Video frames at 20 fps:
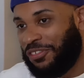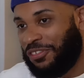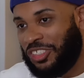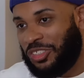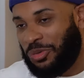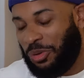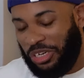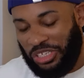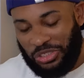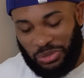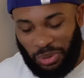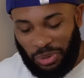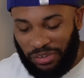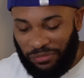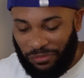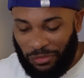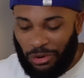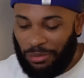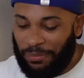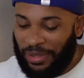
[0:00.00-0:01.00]

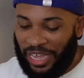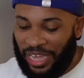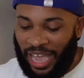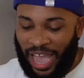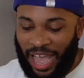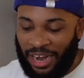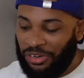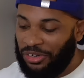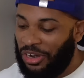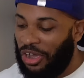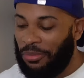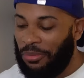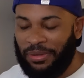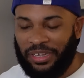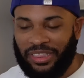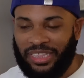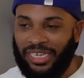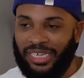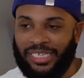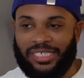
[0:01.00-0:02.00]
2024, man. I don't know, but
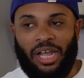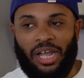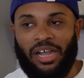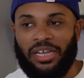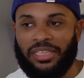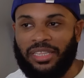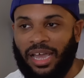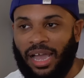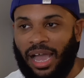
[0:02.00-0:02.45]
these are the